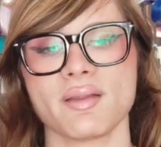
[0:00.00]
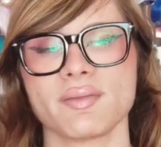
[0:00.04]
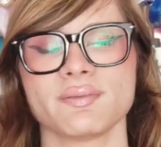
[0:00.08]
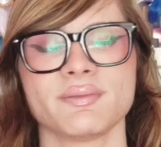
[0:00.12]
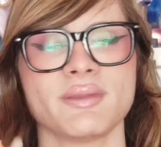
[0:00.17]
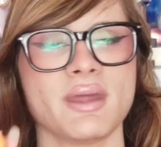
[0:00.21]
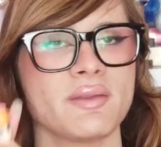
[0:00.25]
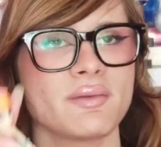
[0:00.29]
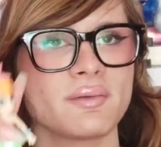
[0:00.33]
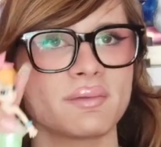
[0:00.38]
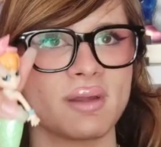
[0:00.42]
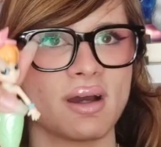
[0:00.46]

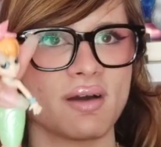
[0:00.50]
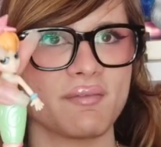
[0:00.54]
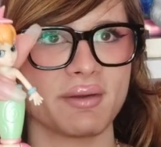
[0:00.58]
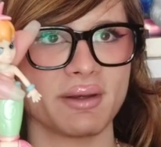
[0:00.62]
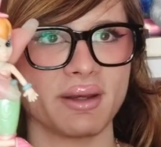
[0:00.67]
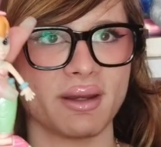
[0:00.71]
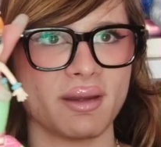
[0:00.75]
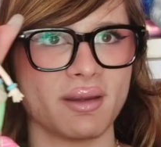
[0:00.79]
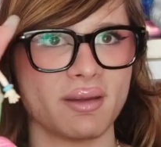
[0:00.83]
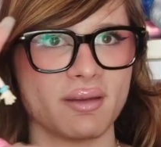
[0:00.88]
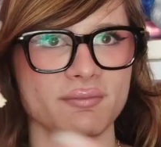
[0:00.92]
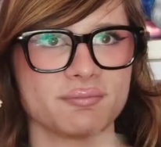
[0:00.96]
They don't have
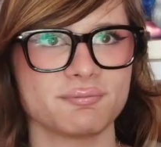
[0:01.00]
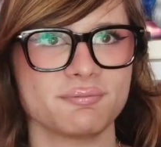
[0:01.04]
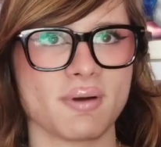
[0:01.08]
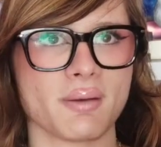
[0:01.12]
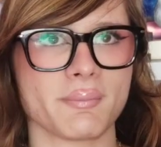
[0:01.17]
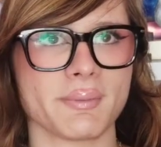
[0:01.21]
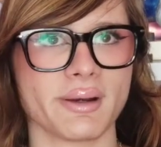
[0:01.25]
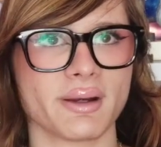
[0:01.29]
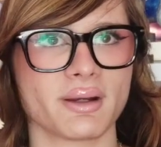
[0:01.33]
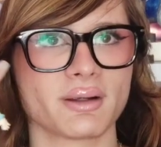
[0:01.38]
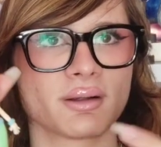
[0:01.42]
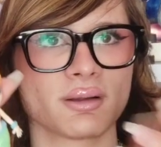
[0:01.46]
any
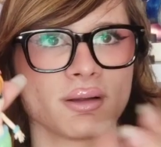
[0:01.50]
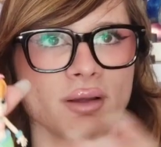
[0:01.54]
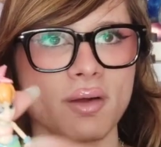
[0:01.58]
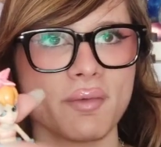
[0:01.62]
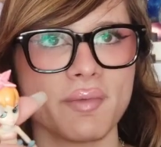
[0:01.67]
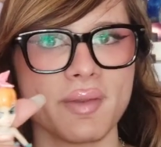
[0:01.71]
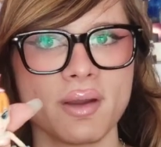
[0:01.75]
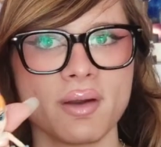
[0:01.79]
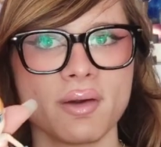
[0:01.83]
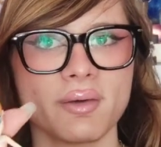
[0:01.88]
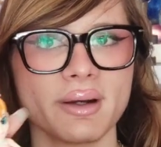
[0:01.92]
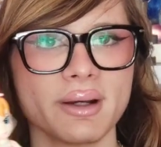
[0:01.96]
fabric
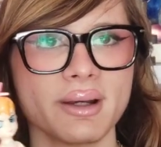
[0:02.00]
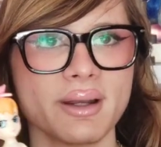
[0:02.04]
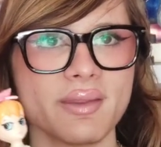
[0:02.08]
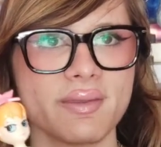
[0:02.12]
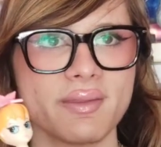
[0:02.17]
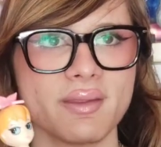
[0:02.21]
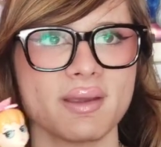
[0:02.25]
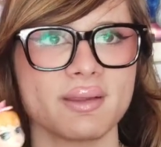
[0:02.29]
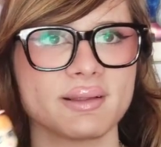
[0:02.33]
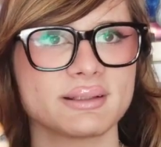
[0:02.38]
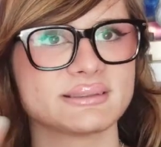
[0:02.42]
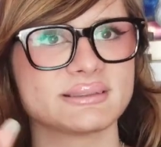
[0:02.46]
clothing or
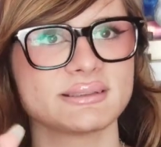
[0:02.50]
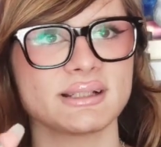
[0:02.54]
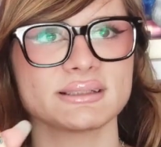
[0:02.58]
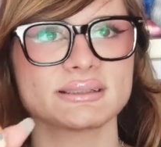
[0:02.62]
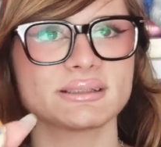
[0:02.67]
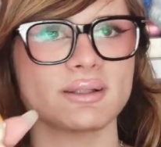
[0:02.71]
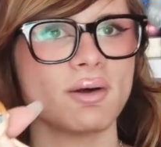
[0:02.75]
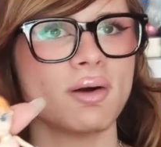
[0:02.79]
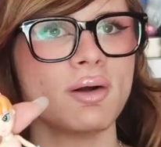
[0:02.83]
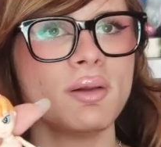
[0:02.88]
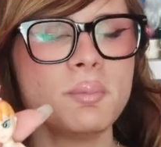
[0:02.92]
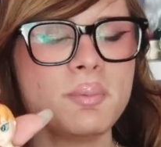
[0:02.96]
anything, it's
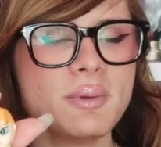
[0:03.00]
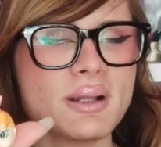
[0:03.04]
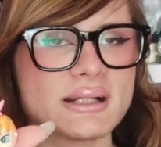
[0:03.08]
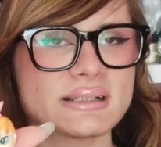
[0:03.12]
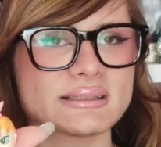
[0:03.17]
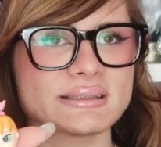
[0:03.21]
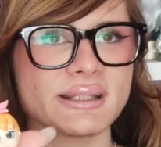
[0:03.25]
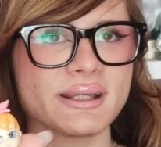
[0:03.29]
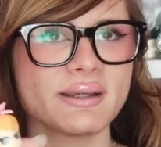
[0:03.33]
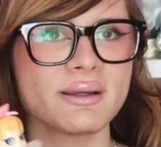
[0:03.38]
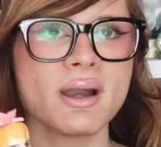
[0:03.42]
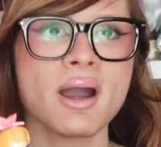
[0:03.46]
just all
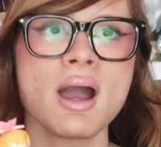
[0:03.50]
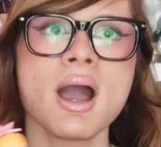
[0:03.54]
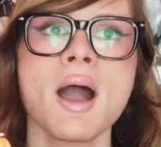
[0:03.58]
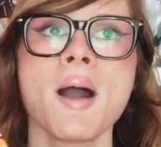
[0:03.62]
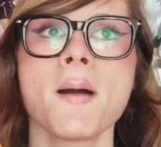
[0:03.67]
plastic,